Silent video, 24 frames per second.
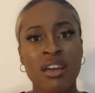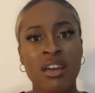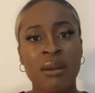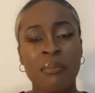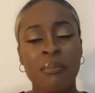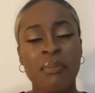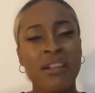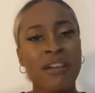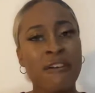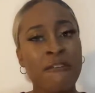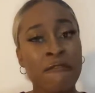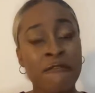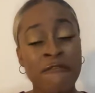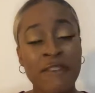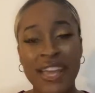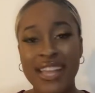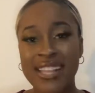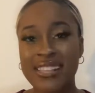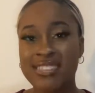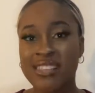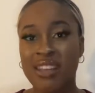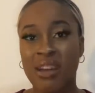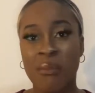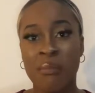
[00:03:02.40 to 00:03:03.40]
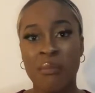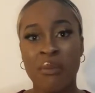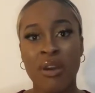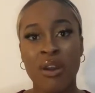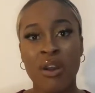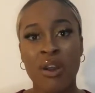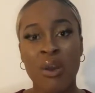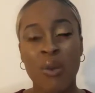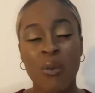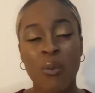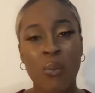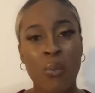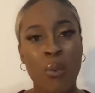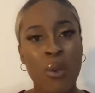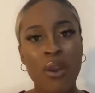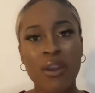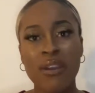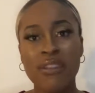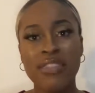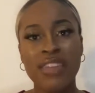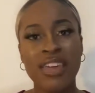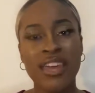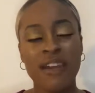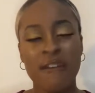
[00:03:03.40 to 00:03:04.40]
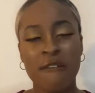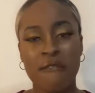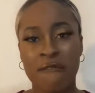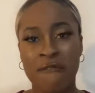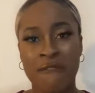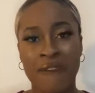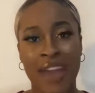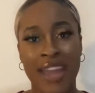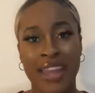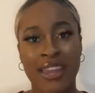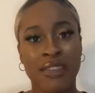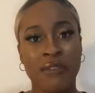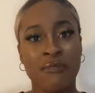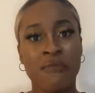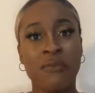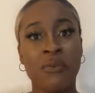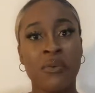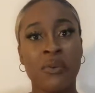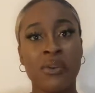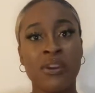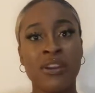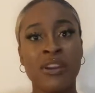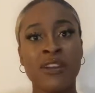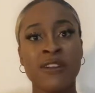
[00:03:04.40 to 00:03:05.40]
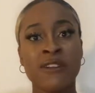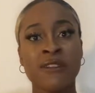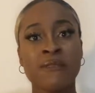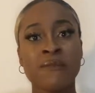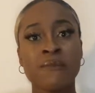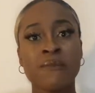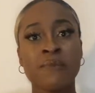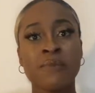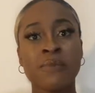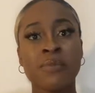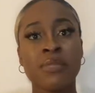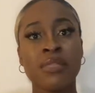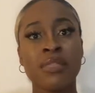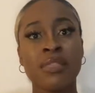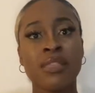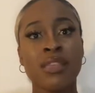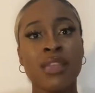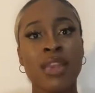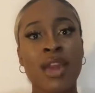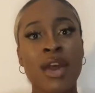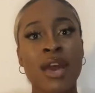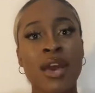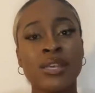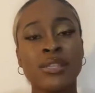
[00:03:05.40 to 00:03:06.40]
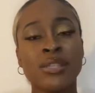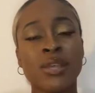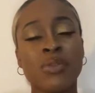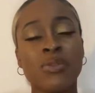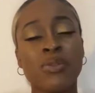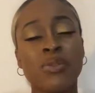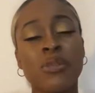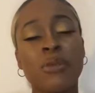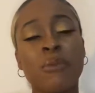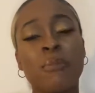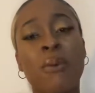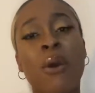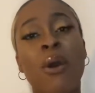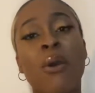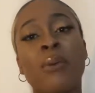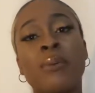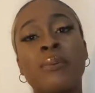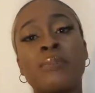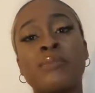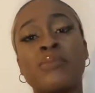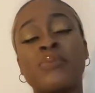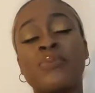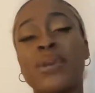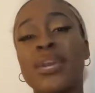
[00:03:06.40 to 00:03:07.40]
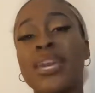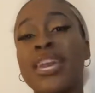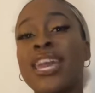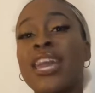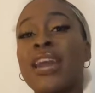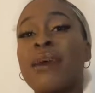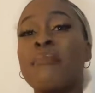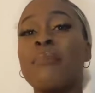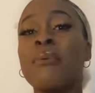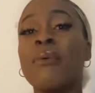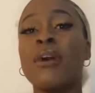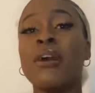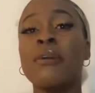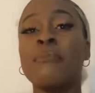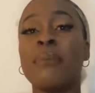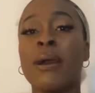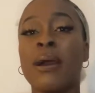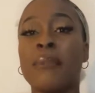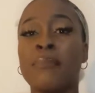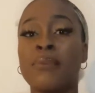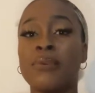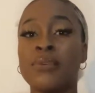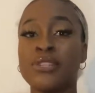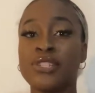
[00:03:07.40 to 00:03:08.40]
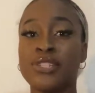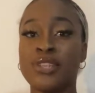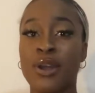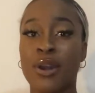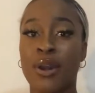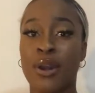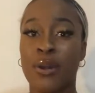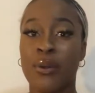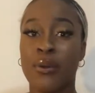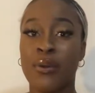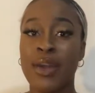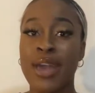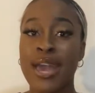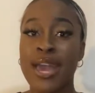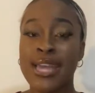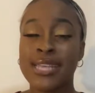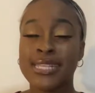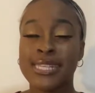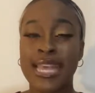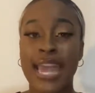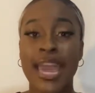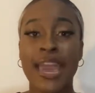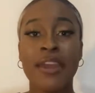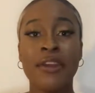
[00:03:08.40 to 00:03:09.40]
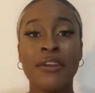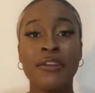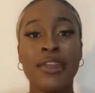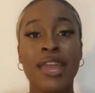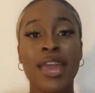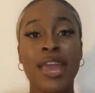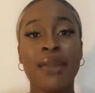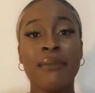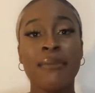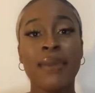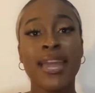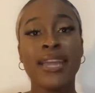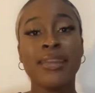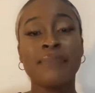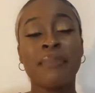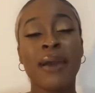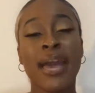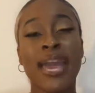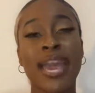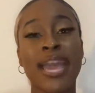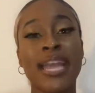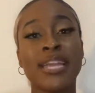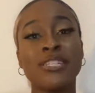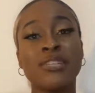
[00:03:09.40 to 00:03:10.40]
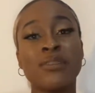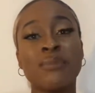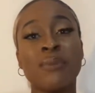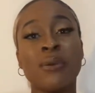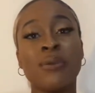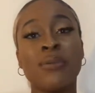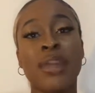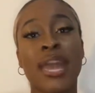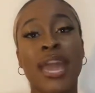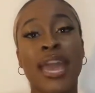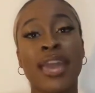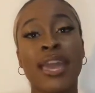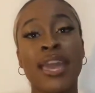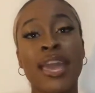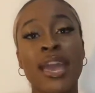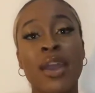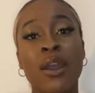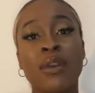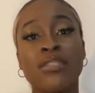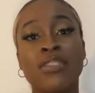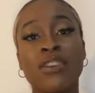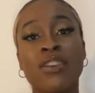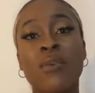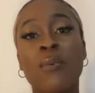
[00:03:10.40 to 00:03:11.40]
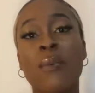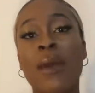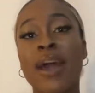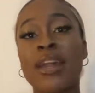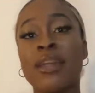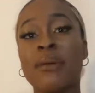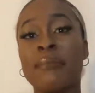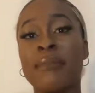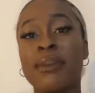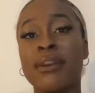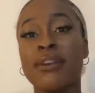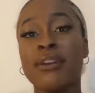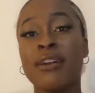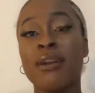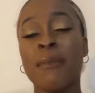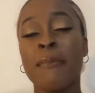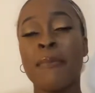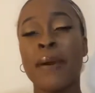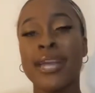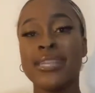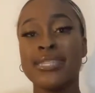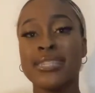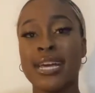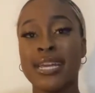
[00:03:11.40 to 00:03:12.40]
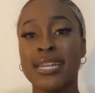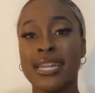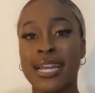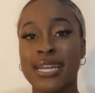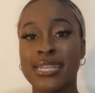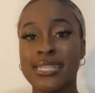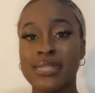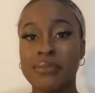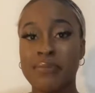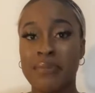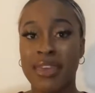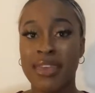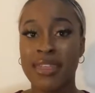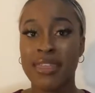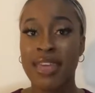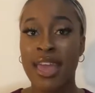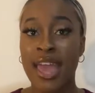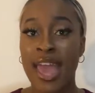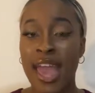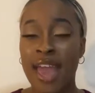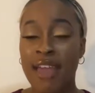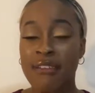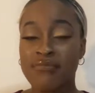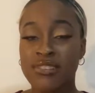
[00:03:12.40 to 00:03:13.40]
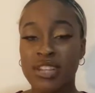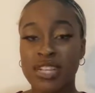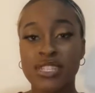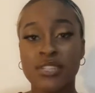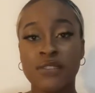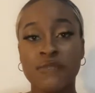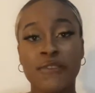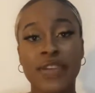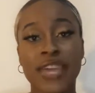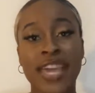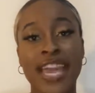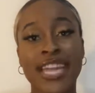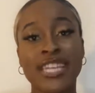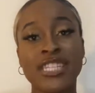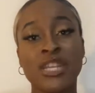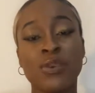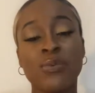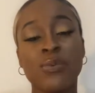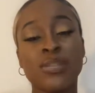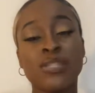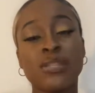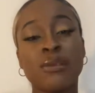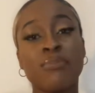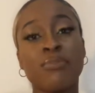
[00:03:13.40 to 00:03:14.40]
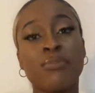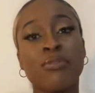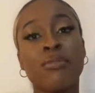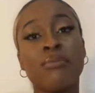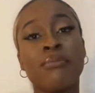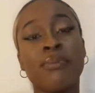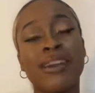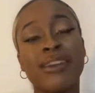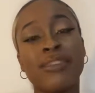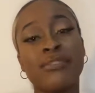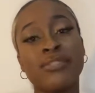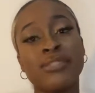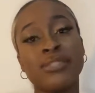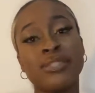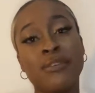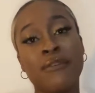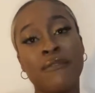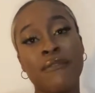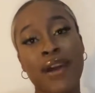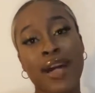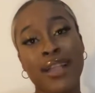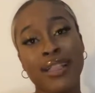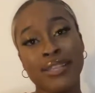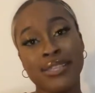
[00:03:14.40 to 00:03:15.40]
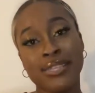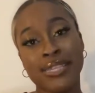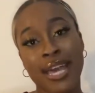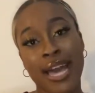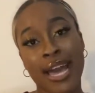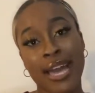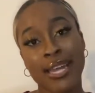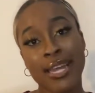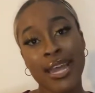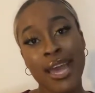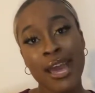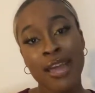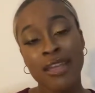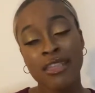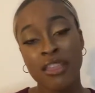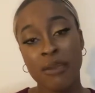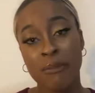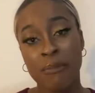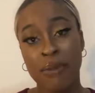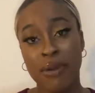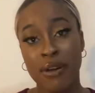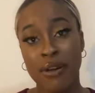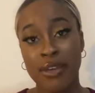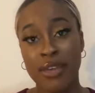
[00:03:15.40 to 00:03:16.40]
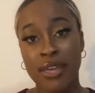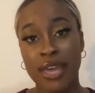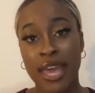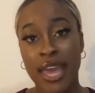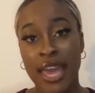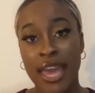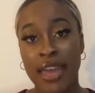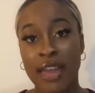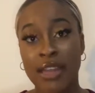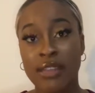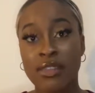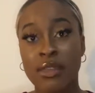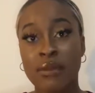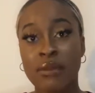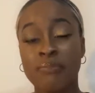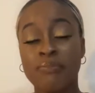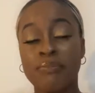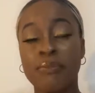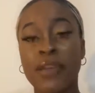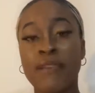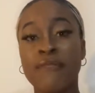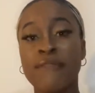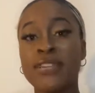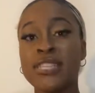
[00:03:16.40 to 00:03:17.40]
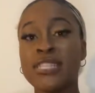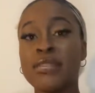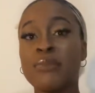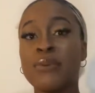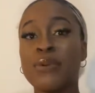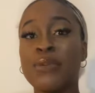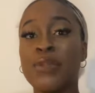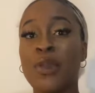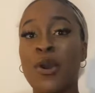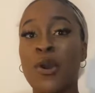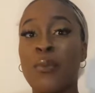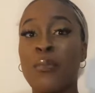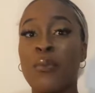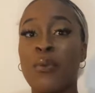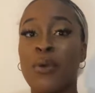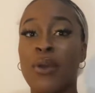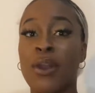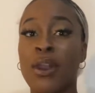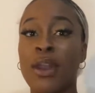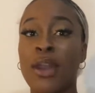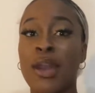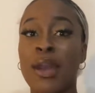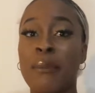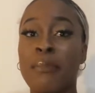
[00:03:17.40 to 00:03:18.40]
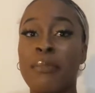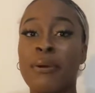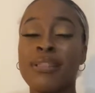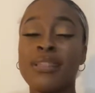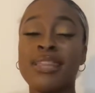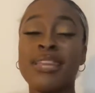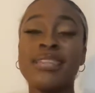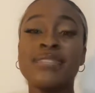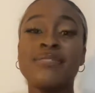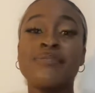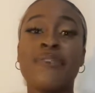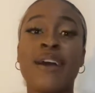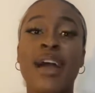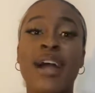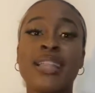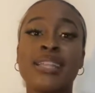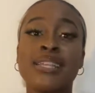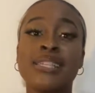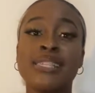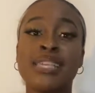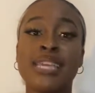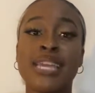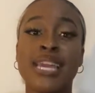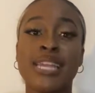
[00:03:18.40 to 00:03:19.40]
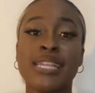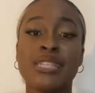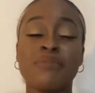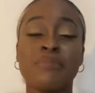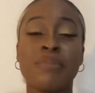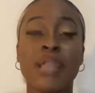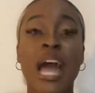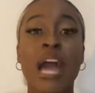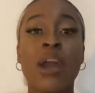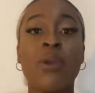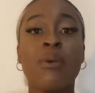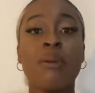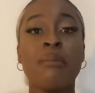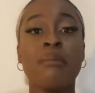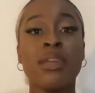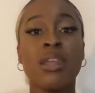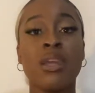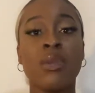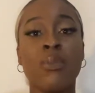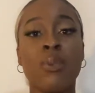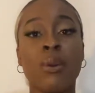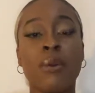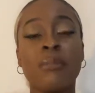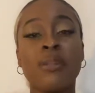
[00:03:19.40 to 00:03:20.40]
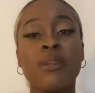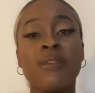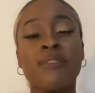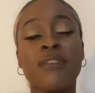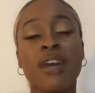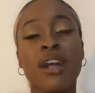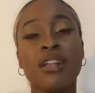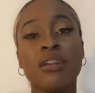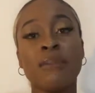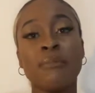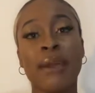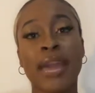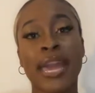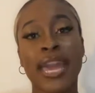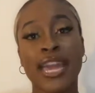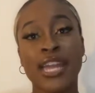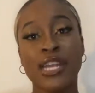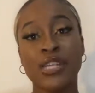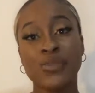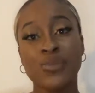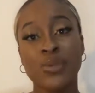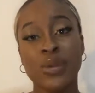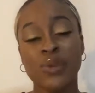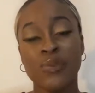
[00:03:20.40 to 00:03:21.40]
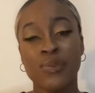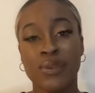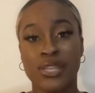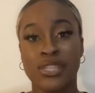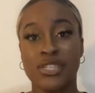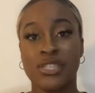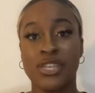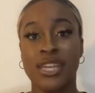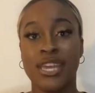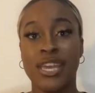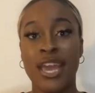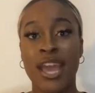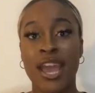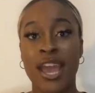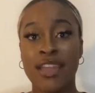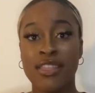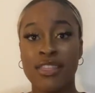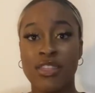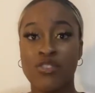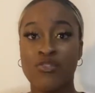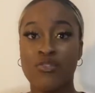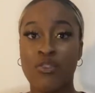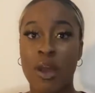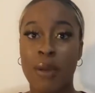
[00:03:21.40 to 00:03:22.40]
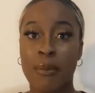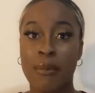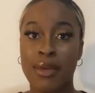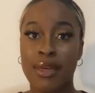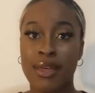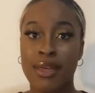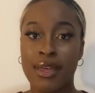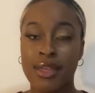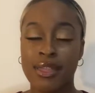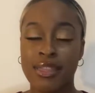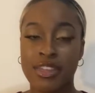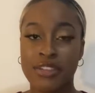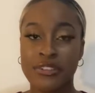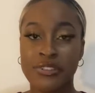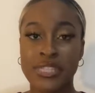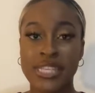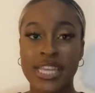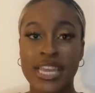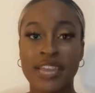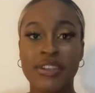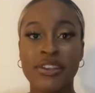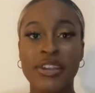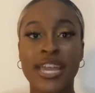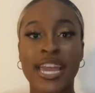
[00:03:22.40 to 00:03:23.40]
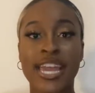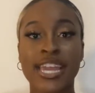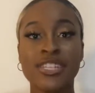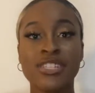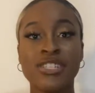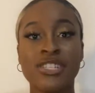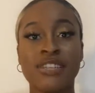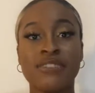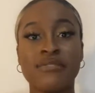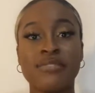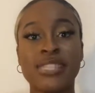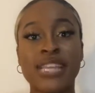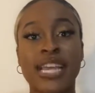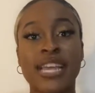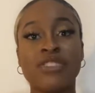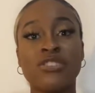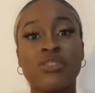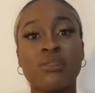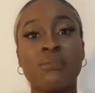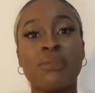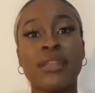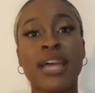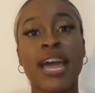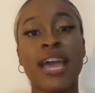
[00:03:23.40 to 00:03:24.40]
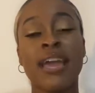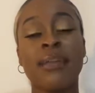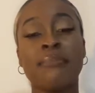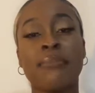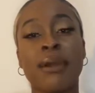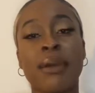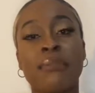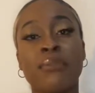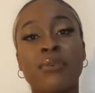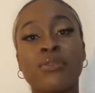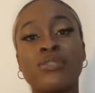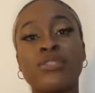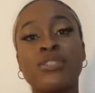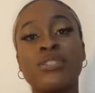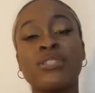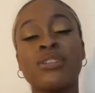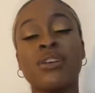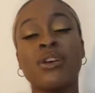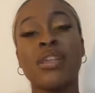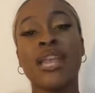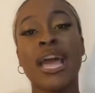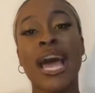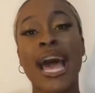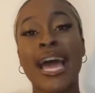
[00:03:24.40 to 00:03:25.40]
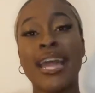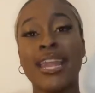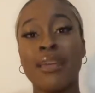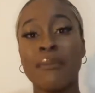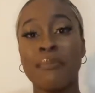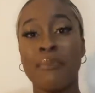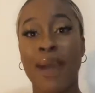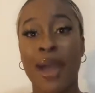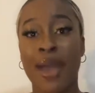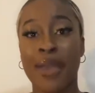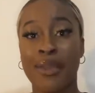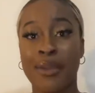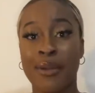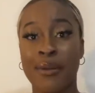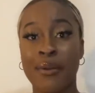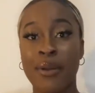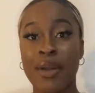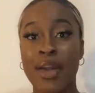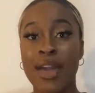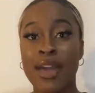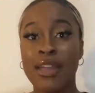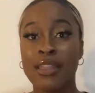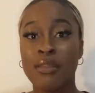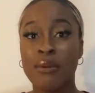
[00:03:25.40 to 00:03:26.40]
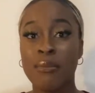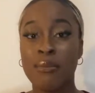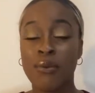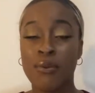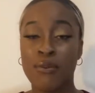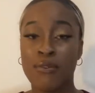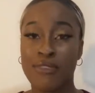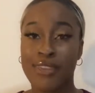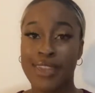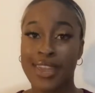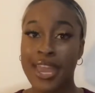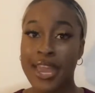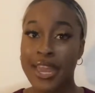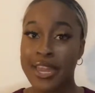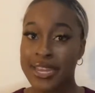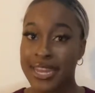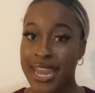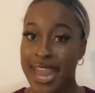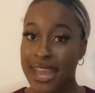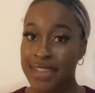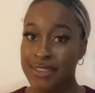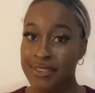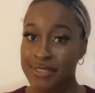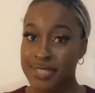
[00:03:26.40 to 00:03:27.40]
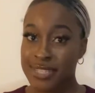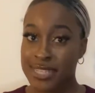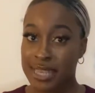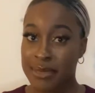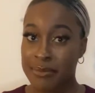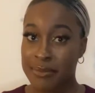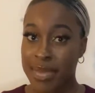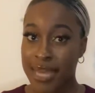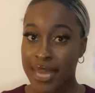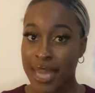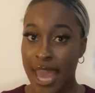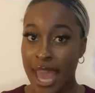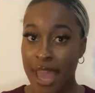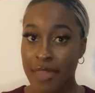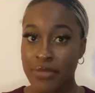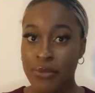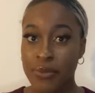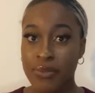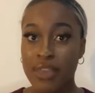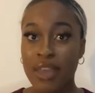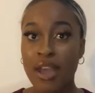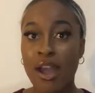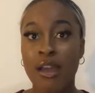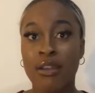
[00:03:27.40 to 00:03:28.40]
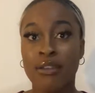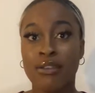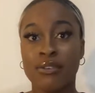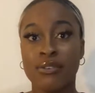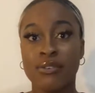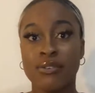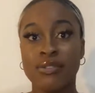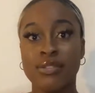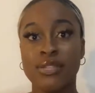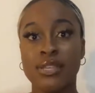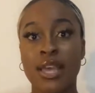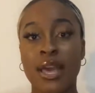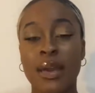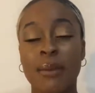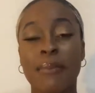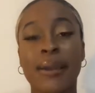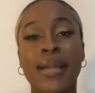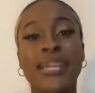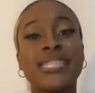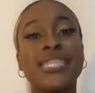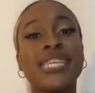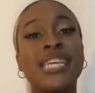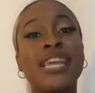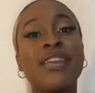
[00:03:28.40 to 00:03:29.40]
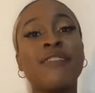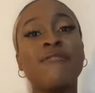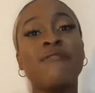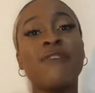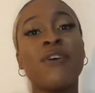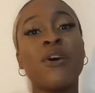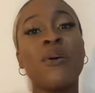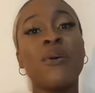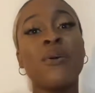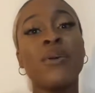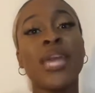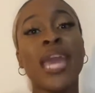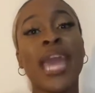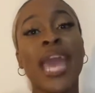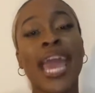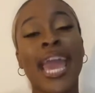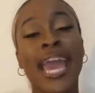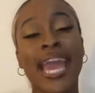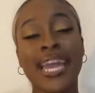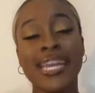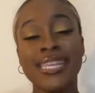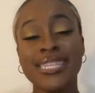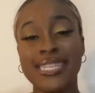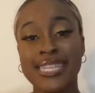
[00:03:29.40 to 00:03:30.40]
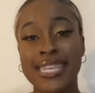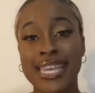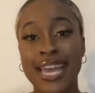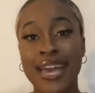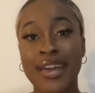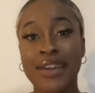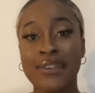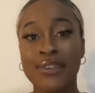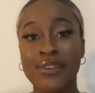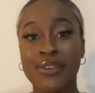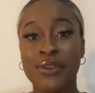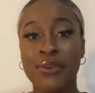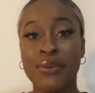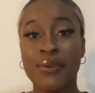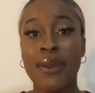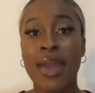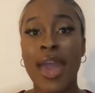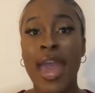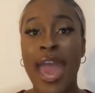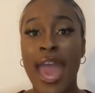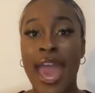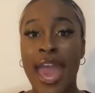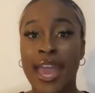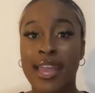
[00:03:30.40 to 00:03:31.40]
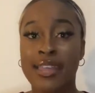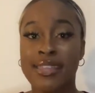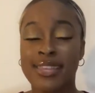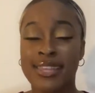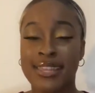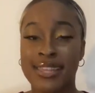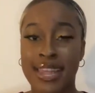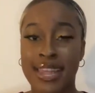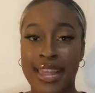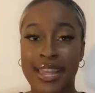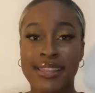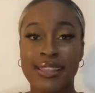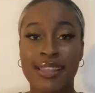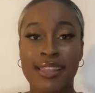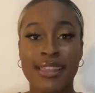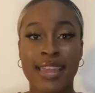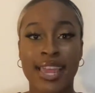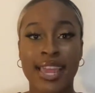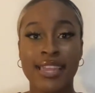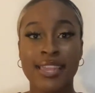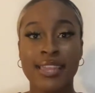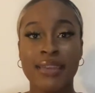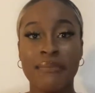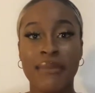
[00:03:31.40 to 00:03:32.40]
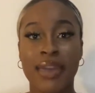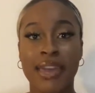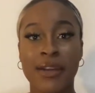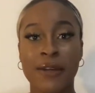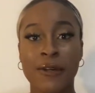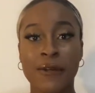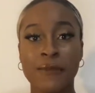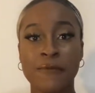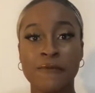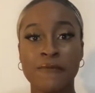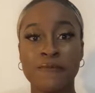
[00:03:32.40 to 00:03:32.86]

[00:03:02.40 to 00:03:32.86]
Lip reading: but a victim worthy of fighting for. So through the poems, Rekia Boyd by Portia O, Say Her Name by Asia Monet, Dear White America by Dinez Smith, If Gentrification Was a Broom by Crystal Valentine, the book, The Invisible No More, Police Violence Against Black Women and Women of Color by Andrea Richtie, the drama, The Interrogation of Sandra Bland by Mojisola Adebayo, the movie, Now You See Me, and through the articles by Teen Vogue, ACLU, and the Daily Mail.